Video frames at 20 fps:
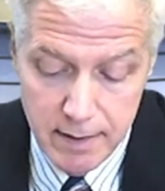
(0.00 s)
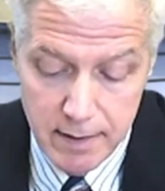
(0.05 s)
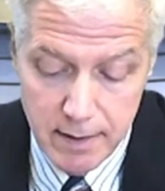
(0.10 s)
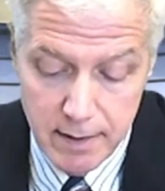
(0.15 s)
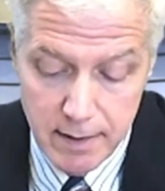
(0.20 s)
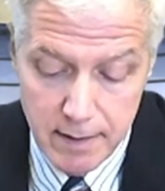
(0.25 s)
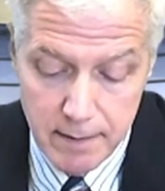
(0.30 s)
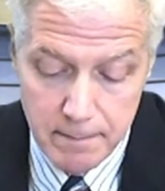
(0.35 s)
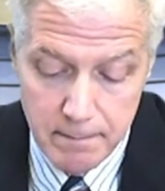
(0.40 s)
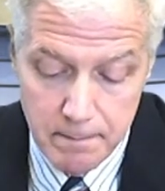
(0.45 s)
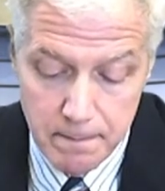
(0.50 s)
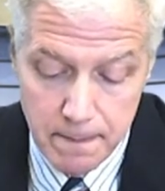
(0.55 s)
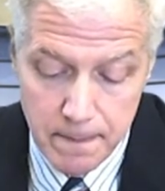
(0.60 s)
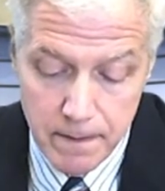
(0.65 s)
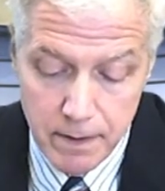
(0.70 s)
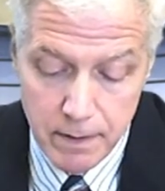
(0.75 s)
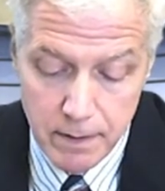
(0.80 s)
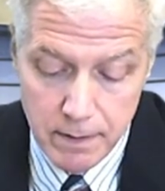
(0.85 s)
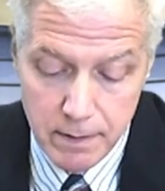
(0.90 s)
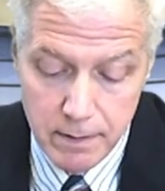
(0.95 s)

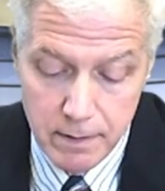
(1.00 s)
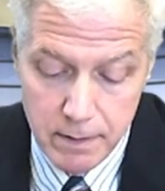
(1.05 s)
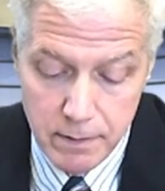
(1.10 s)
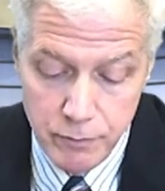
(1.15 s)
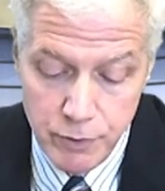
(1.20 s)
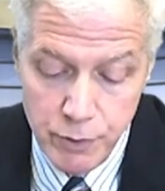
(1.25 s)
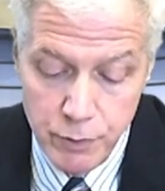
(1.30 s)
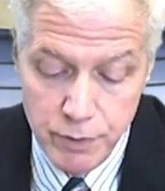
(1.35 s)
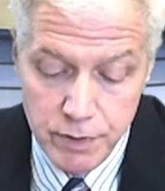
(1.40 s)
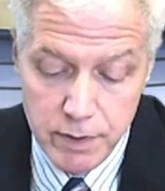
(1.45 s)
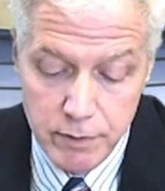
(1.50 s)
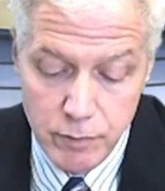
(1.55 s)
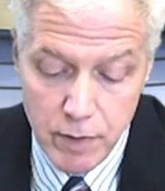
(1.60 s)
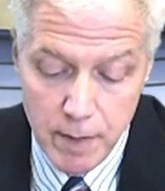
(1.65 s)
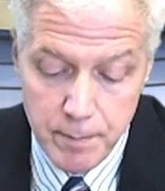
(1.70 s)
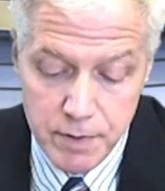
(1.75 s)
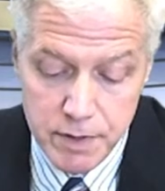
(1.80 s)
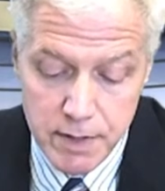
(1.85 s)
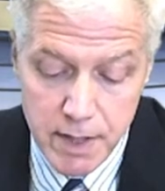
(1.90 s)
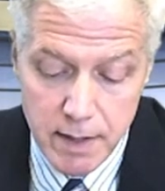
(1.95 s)
The union
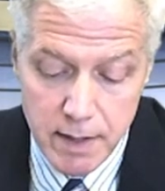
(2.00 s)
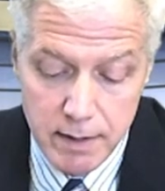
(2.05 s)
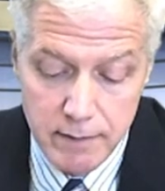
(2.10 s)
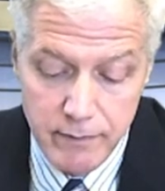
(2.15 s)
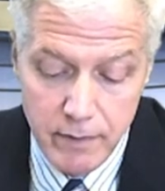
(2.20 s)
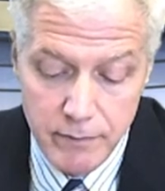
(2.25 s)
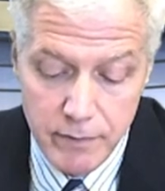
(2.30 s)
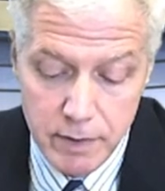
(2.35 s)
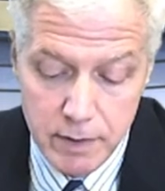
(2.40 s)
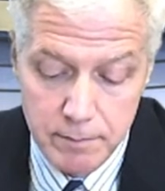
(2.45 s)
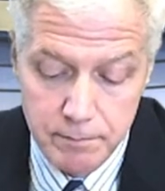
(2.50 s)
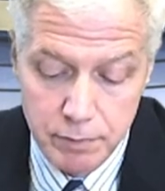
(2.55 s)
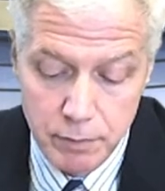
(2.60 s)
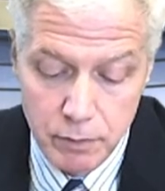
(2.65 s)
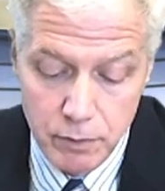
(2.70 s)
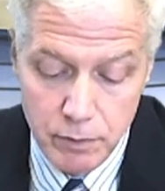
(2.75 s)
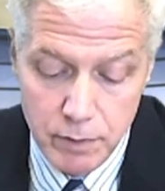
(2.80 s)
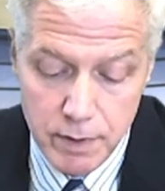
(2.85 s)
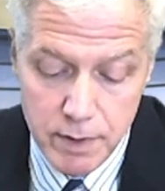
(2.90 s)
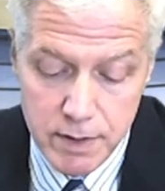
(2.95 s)
representative of the
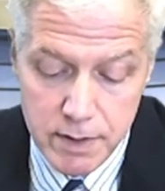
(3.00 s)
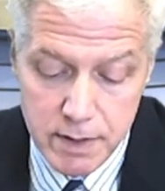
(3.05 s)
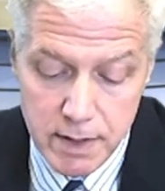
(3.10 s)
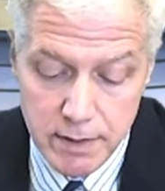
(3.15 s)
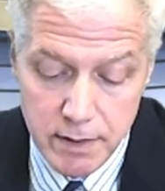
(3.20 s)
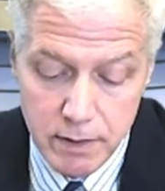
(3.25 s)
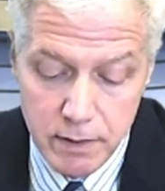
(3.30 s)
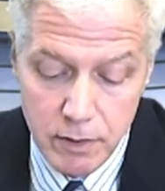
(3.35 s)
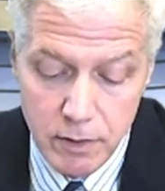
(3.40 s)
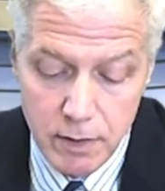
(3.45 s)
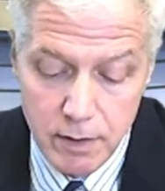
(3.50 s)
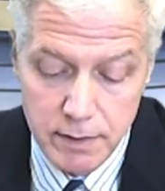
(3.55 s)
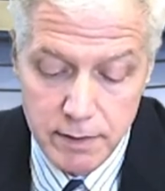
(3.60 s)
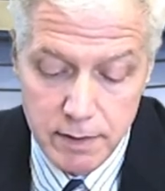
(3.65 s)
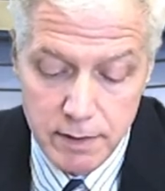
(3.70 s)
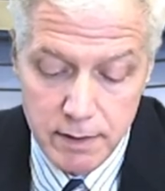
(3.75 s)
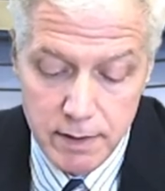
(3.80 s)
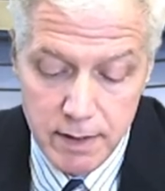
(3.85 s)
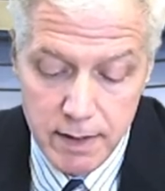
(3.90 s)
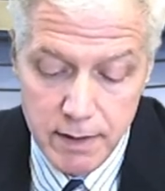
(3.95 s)
employees at the
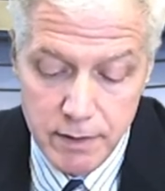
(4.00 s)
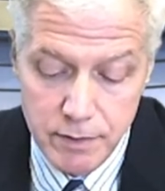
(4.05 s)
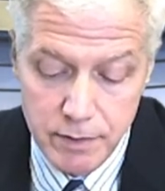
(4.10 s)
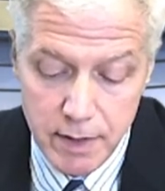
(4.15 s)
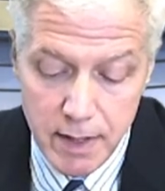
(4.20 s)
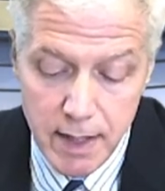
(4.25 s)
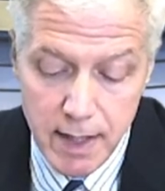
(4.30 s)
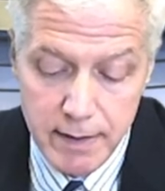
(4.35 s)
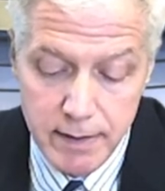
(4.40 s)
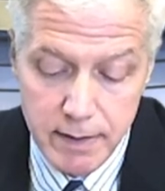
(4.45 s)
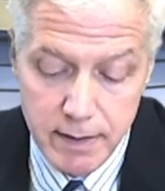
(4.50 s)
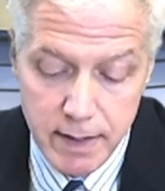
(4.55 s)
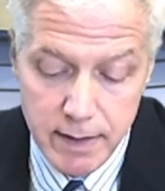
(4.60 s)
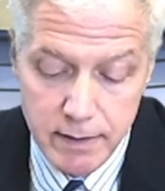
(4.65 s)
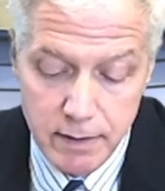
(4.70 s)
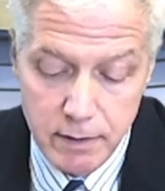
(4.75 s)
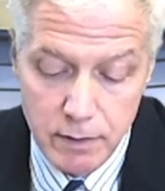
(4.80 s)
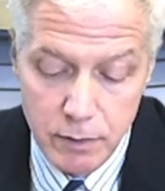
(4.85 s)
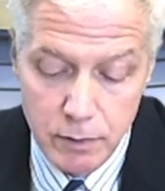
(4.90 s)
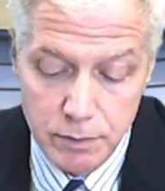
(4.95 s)
Carlton
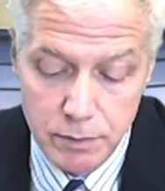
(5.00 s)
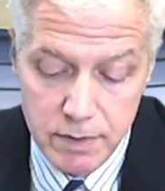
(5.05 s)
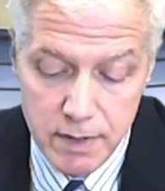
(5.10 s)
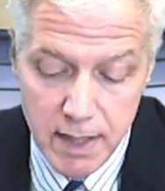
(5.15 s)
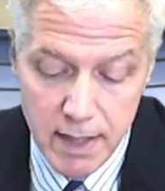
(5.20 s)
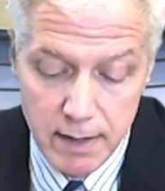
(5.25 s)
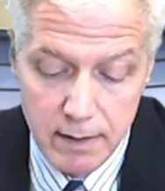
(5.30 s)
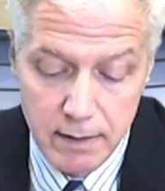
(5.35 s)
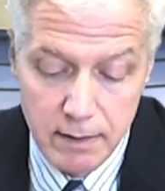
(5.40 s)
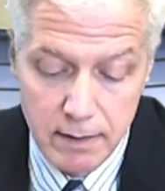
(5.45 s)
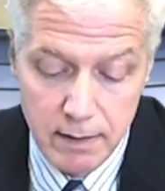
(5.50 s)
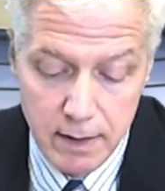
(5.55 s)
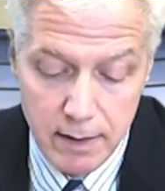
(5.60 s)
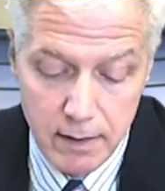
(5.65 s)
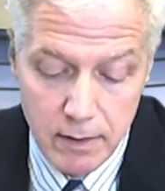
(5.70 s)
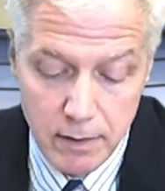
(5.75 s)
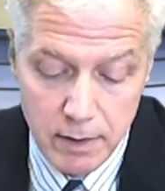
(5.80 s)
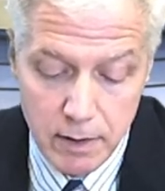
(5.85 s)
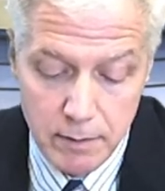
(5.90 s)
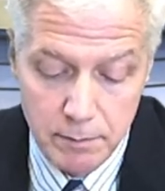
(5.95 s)
Intercontinental Hotel
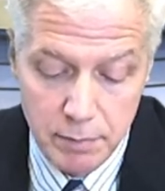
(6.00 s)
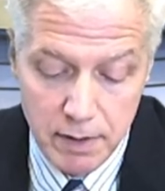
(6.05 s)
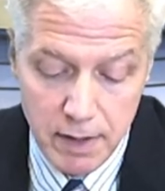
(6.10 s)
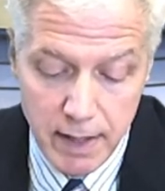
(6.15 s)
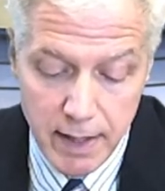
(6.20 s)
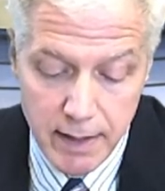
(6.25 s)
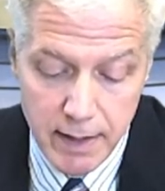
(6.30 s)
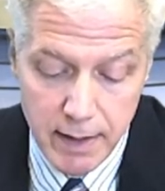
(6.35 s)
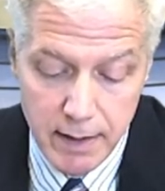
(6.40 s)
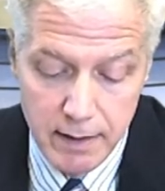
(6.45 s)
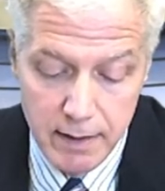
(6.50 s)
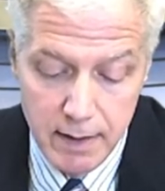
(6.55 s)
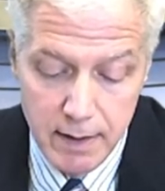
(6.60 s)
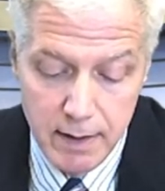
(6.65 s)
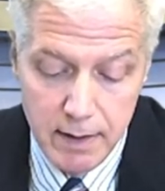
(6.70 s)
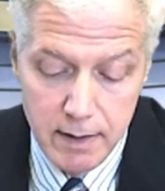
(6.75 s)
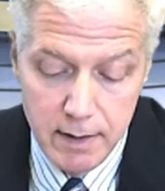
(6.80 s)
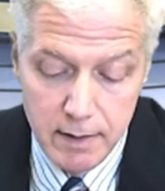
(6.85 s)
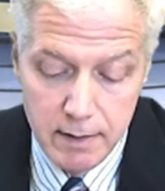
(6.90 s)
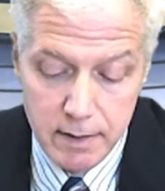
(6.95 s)
are complaining.
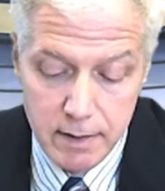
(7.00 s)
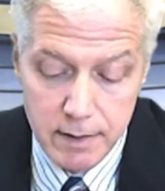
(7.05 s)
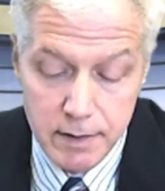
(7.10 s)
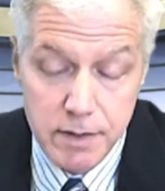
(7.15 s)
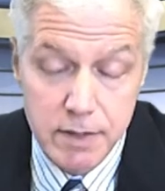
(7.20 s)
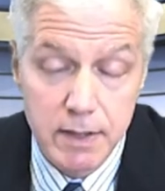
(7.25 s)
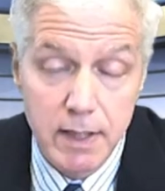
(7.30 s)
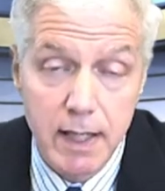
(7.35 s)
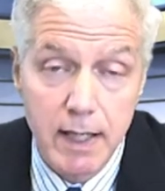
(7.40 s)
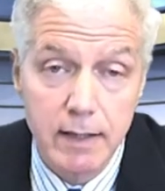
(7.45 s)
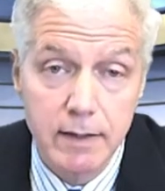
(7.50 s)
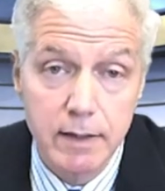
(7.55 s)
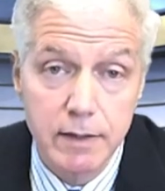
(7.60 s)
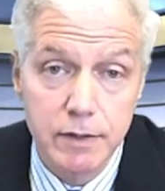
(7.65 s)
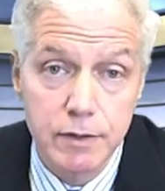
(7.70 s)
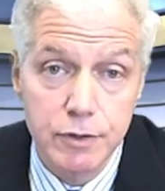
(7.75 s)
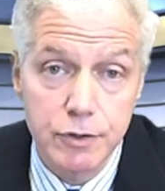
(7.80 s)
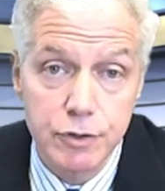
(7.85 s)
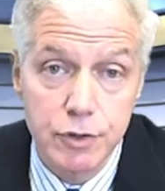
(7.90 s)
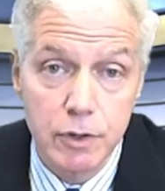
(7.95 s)
They're saying
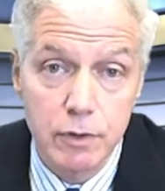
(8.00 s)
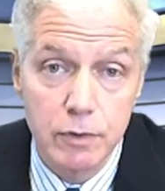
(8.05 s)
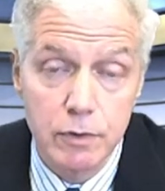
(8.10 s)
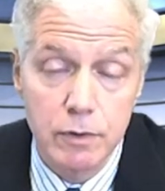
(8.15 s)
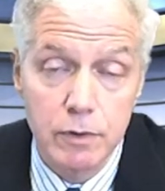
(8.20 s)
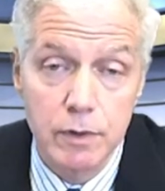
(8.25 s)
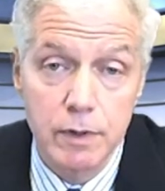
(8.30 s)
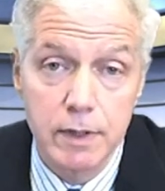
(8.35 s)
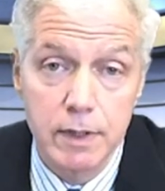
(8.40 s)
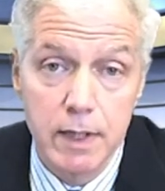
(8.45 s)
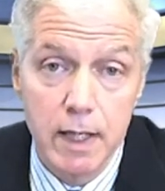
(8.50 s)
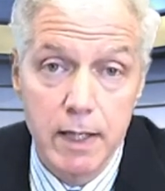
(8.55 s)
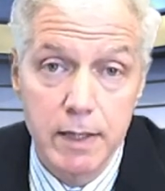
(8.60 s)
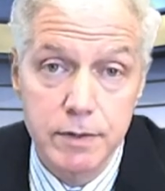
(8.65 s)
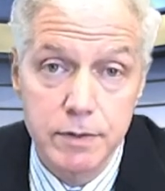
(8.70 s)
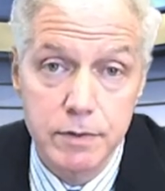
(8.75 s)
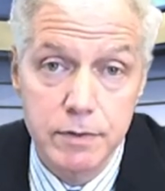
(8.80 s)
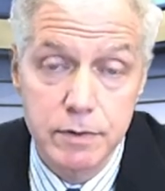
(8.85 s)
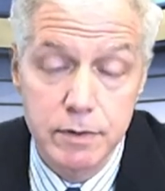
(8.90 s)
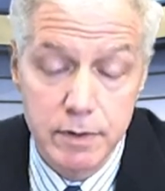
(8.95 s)
that the show
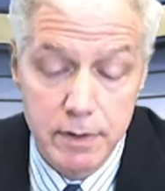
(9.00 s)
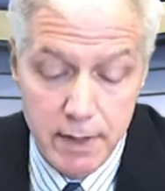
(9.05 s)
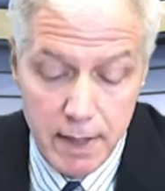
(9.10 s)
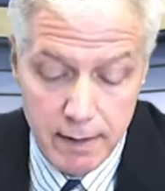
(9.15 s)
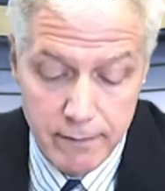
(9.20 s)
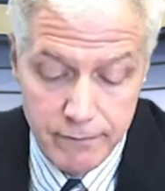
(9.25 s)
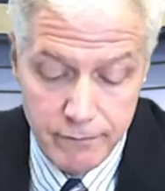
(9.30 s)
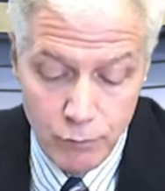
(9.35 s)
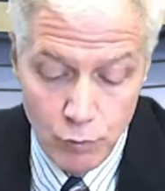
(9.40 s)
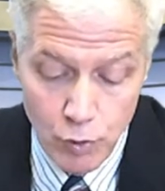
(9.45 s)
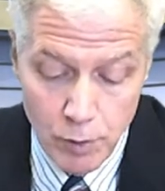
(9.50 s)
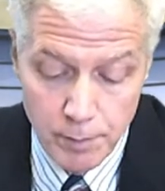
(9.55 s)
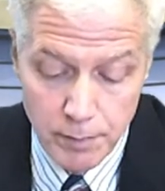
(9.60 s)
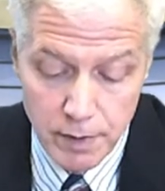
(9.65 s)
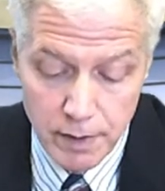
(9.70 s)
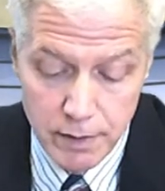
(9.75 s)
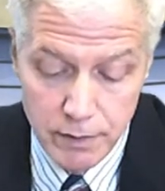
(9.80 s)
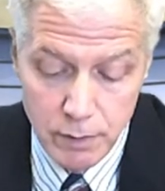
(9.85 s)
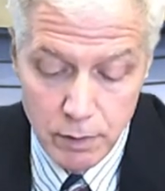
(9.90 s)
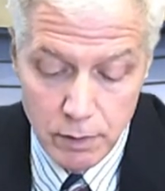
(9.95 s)
organizers did not
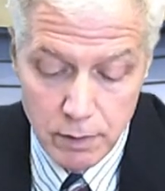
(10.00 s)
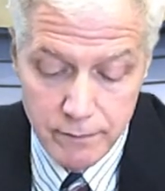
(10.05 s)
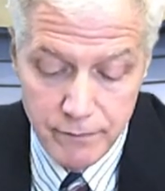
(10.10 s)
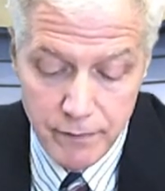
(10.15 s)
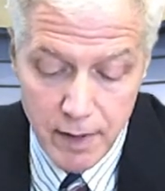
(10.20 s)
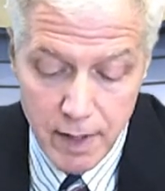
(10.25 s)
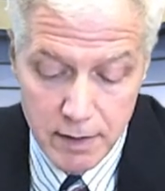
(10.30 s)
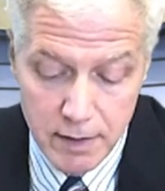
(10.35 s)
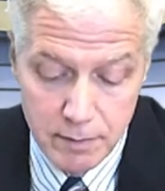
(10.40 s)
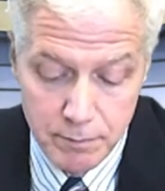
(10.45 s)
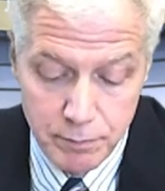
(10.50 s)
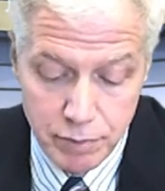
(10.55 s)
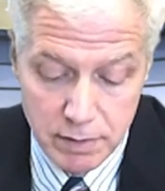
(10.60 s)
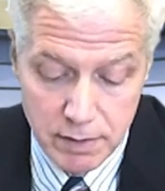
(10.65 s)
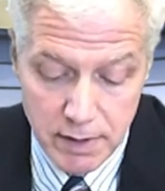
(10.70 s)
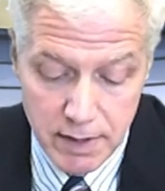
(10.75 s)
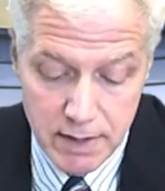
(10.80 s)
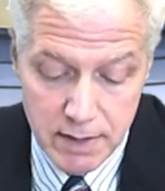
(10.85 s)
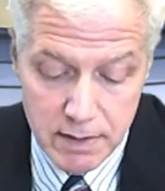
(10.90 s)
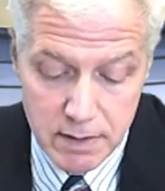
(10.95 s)
formally notify the
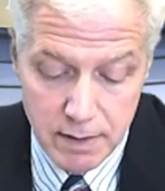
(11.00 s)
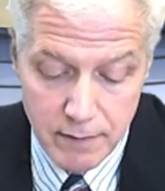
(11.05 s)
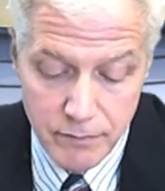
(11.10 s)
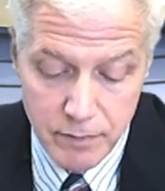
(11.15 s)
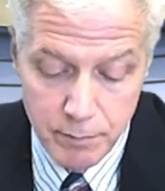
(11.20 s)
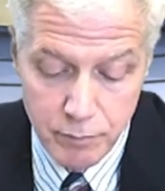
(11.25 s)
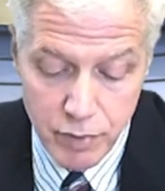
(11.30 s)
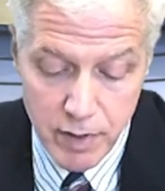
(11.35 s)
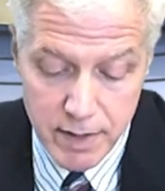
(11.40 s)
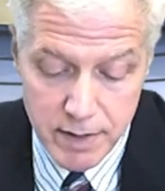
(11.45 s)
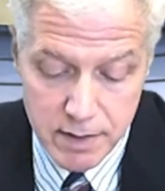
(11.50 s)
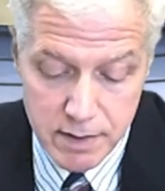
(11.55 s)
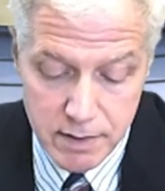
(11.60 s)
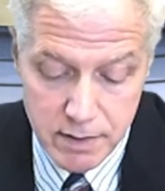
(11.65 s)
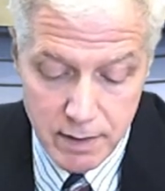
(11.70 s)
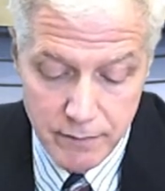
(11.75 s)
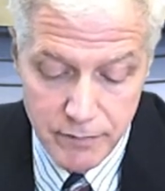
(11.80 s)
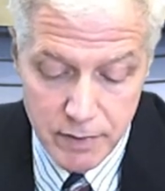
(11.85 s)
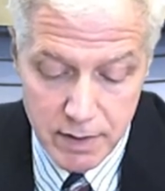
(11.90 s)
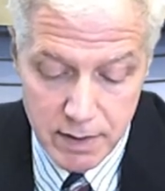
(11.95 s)
police of the
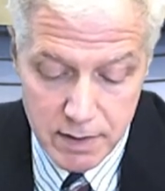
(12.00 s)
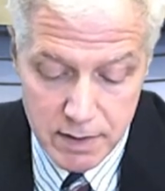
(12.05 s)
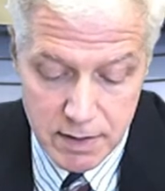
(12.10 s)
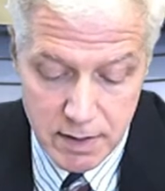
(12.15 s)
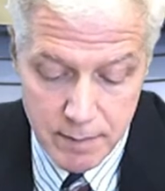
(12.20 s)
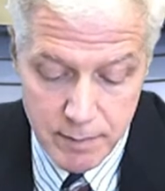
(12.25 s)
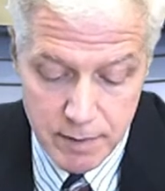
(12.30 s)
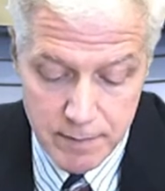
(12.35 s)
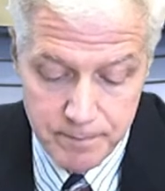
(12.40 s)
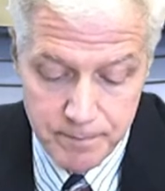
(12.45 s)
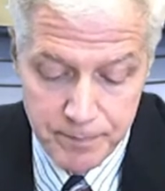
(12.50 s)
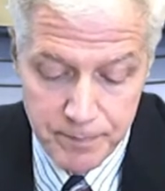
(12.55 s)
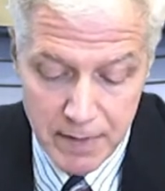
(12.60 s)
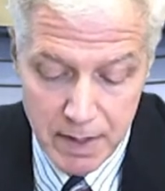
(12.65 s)
presence of the exhibit.